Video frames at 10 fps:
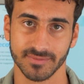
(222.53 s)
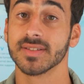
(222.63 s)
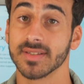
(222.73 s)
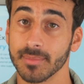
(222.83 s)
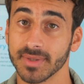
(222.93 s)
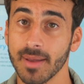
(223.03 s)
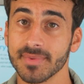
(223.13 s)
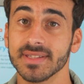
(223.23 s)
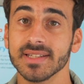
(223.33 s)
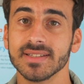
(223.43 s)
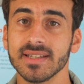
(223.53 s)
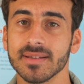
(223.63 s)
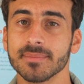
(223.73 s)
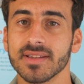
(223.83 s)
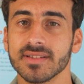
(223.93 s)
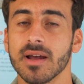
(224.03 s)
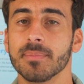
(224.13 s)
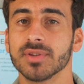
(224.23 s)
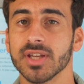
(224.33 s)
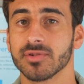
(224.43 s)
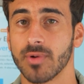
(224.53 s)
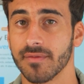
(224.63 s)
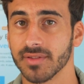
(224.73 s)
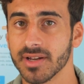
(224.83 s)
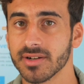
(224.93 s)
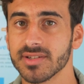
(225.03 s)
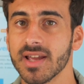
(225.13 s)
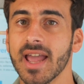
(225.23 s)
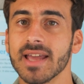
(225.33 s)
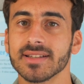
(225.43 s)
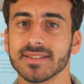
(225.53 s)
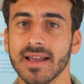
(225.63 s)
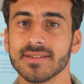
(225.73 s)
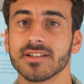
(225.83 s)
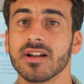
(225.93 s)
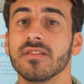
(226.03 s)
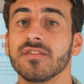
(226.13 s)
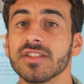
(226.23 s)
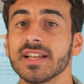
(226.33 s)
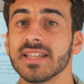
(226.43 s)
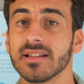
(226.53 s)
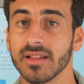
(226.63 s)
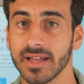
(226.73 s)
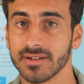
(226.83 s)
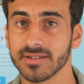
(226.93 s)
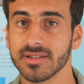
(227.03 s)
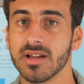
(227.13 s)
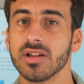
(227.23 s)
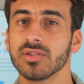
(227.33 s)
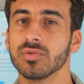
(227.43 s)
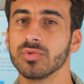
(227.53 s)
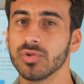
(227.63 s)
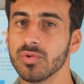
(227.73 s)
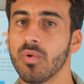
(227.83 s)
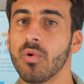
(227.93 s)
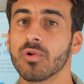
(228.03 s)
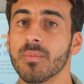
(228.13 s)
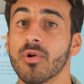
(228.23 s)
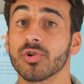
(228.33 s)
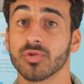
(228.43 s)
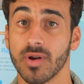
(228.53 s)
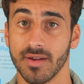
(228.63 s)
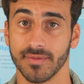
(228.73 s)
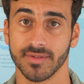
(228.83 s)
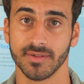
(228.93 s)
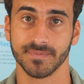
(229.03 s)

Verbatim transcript: Sometimes the system doesn't update drive letters and assigns conflicting letters to two or more drives.